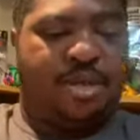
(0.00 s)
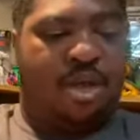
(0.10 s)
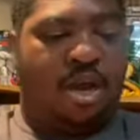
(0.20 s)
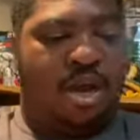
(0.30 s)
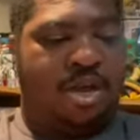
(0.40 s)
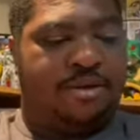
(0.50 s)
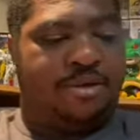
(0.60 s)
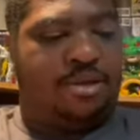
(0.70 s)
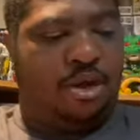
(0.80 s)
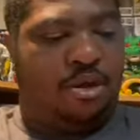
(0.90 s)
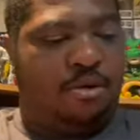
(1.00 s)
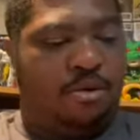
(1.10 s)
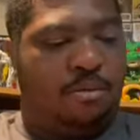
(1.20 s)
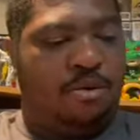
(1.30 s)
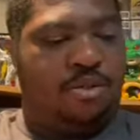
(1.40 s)
Alright, so
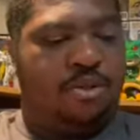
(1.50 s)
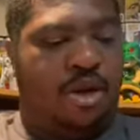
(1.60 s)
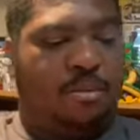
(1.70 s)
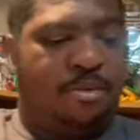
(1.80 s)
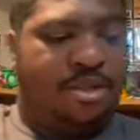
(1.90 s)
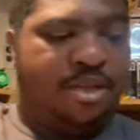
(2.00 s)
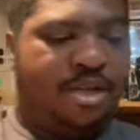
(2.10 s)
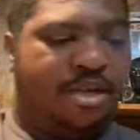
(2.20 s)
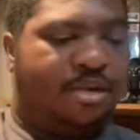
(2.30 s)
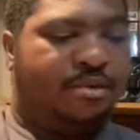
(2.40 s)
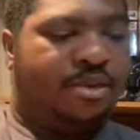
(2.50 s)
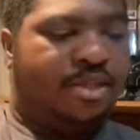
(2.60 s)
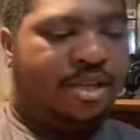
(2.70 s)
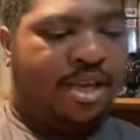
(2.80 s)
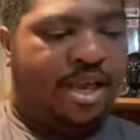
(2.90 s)
we'll start with doing the
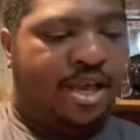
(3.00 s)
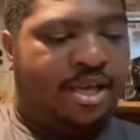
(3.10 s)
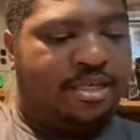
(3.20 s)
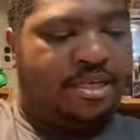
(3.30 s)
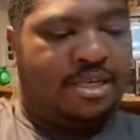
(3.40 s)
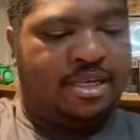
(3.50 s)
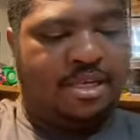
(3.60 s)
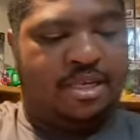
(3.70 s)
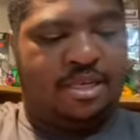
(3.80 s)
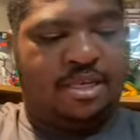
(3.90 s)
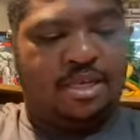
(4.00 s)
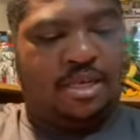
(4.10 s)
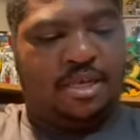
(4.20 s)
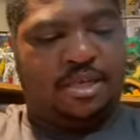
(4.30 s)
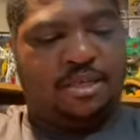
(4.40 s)
legs.
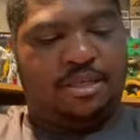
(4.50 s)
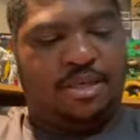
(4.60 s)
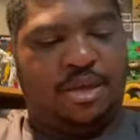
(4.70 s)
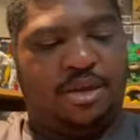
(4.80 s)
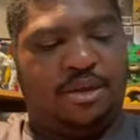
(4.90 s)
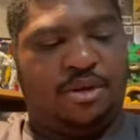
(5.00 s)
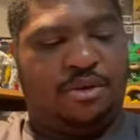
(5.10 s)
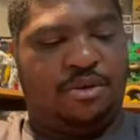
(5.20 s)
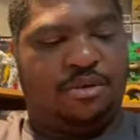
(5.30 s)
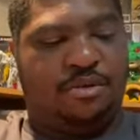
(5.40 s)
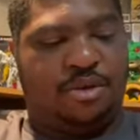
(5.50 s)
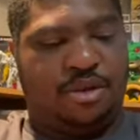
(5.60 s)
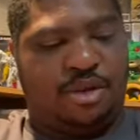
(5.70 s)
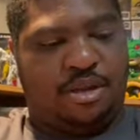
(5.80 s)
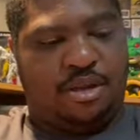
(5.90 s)
So
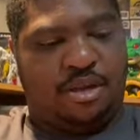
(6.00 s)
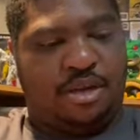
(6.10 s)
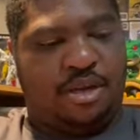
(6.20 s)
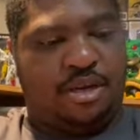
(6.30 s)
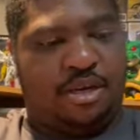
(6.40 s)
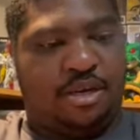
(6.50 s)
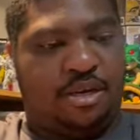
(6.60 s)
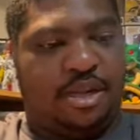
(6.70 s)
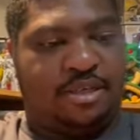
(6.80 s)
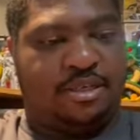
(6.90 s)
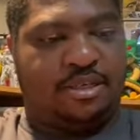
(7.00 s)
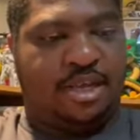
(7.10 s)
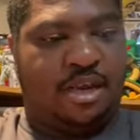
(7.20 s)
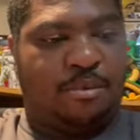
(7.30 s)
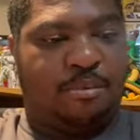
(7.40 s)
it doesn't
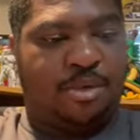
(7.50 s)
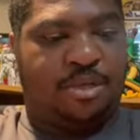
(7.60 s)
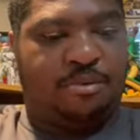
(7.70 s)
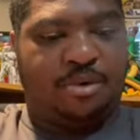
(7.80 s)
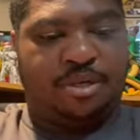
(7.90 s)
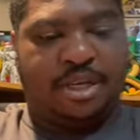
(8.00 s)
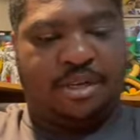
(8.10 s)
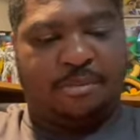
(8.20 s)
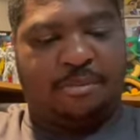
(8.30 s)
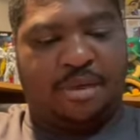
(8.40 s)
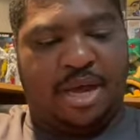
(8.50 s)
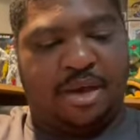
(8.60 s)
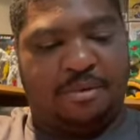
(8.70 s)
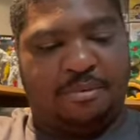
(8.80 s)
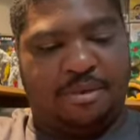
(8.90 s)
say which one is at the
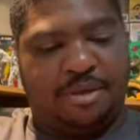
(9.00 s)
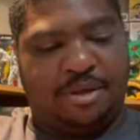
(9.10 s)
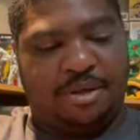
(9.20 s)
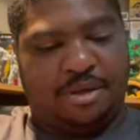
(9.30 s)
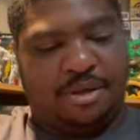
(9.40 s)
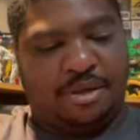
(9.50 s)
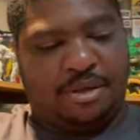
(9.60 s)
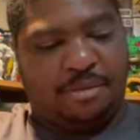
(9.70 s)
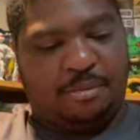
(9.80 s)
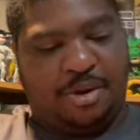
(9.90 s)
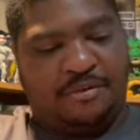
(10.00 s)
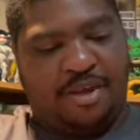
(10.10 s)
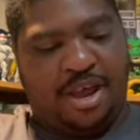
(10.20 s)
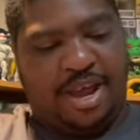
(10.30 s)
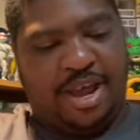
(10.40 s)
bottom, but if I
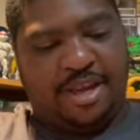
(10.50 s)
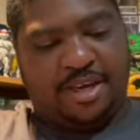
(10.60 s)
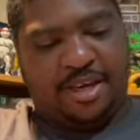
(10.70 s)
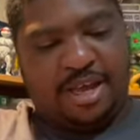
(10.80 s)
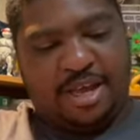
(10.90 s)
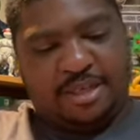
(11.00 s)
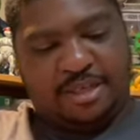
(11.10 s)
had to guess,